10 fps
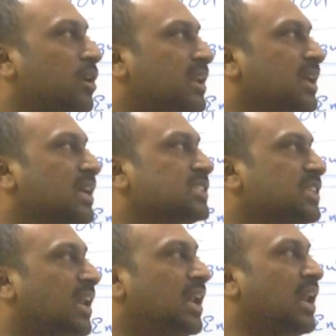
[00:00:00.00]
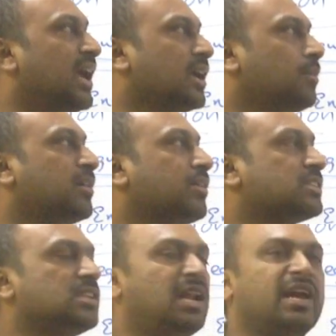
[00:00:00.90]
thing is internal angle plus
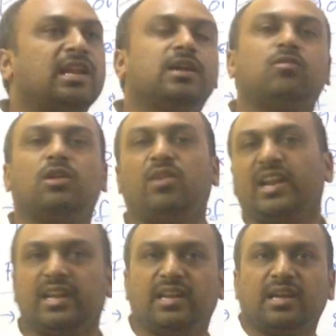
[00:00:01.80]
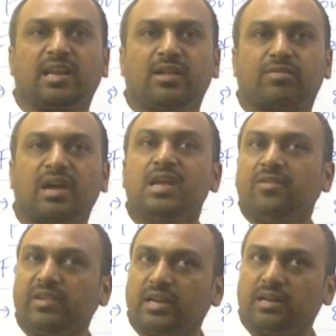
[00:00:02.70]
external angle equal to 180 degrees.
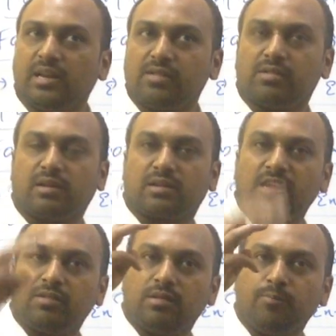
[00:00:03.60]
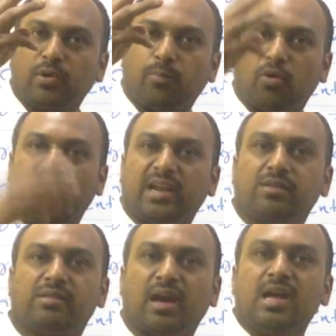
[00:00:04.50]
With these three simple
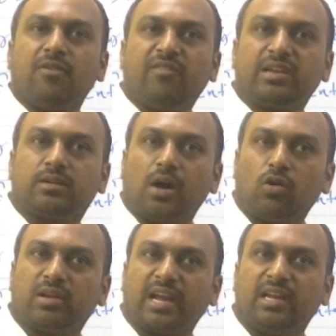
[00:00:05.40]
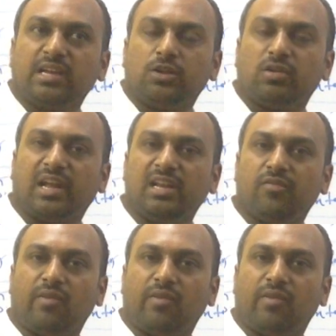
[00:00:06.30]
points, without getting into any